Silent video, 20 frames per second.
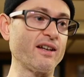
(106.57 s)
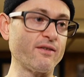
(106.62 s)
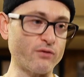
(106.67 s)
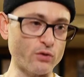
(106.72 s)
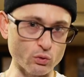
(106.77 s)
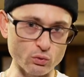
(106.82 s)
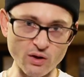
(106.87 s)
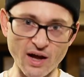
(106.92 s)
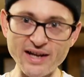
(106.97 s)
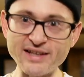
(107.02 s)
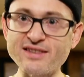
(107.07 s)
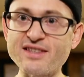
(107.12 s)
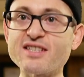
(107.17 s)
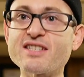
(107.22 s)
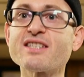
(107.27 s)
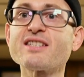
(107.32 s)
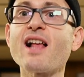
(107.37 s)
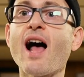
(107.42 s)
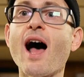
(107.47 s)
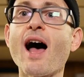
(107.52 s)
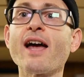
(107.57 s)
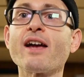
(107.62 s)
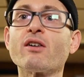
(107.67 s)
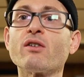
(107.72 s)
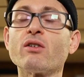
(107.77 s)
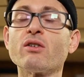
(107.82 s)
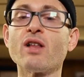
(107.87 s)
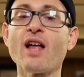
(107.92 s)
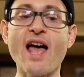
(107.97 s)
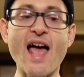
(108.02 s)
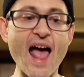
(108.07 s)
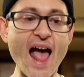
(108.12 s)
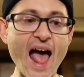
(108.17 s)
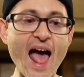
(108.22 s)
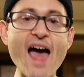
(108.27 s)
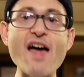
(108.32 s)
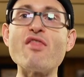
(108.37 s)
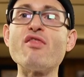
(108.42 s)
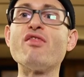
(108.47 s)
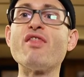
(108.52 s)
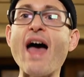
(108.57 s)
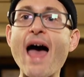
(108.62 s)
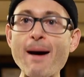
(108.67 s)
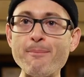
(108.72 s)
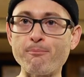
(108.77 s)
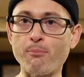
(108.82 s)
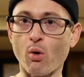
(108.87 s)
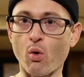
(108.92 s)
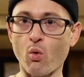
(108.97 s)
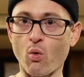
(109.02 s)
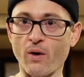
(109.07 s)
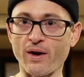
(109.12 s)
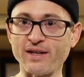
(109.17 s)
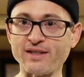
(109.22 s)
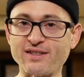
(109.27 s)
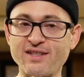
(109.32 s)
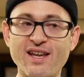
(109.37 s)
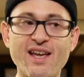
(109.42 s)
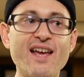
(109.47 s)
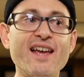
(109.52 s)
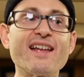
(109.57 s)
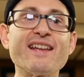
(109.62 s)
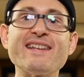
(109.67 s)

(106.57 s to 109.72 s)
And if you like the style, at that point,